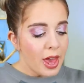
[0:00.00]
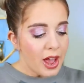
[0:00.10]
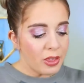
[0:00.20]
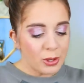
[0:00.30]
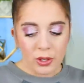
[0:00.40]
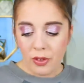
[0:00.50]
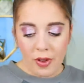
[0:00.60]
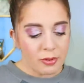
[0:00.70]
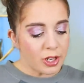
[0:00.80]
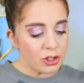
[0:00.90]
And then we do have the
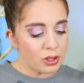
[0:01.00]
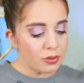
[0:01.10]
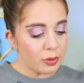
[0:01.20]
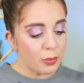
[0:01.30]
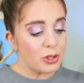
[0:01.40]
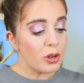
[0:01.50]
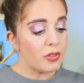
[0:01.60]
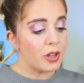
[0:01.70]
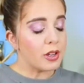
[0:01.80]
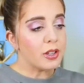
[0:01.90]
foundation. Then we do have
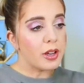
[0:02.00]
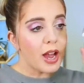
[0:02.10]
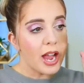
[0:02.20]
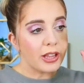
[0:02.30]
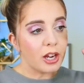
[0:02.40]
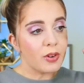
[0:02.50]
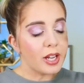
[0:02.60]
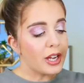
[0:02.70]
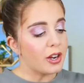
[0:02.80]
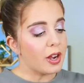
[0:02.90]
the highlighter right
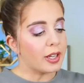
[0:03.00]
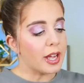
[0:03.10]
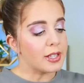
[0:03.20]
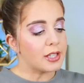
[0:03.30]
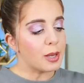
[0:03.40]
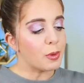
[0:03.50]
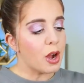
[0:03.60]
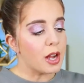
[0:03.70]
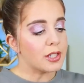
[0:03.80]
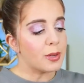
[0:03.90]
here. Again, same
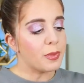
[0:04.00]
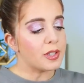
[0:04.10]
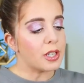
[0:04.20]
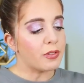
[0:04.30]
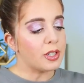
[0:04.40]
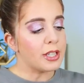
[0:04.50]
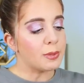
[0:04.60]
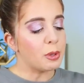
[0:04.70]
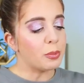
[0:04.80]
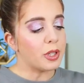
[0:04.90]
concept. This definitely needs
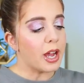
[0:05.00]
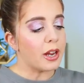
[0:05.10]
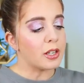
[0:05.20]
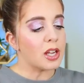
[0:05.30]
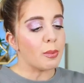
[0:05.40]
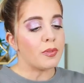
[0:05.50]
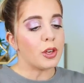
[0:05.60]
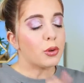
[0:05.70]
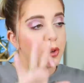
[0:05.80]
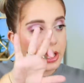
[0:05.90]
to be applied on top of a
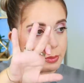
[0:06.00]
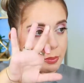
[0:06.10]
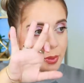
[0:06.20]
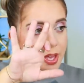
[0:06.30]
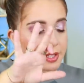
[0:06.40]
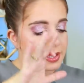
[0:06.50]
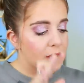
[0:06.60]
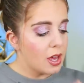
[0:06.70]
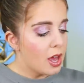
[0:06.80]
cream base.